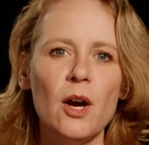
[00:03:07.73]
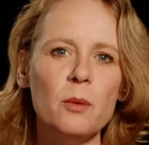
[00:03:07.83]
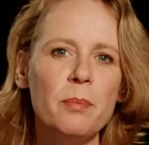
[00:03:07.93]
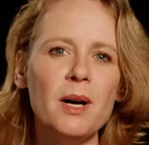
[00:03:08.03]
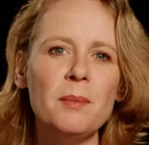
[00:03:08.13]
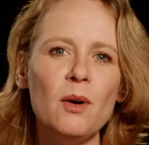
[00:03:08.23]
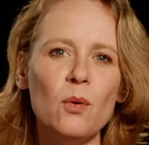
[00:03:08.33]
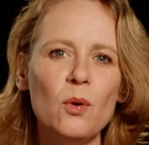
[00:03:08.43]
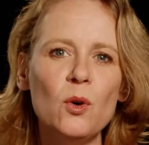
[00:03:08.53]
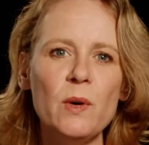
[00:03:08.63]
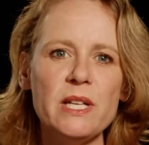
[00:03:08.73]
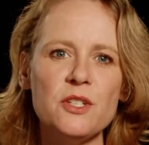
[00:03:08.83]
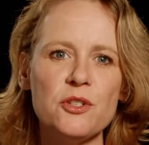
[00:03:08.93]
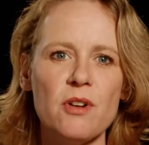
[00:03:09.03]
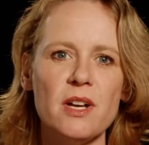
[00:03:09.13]
Obama always
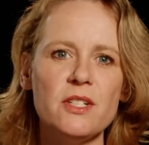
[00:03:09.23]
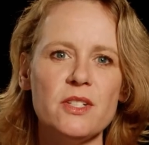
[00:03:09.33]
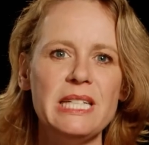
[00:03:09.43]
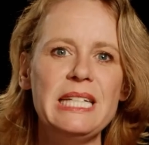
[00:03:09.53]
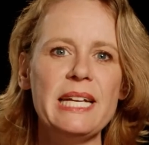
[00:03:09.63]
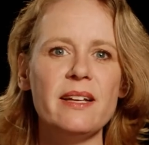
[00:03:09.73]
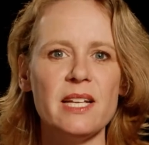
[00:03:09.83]
tries to link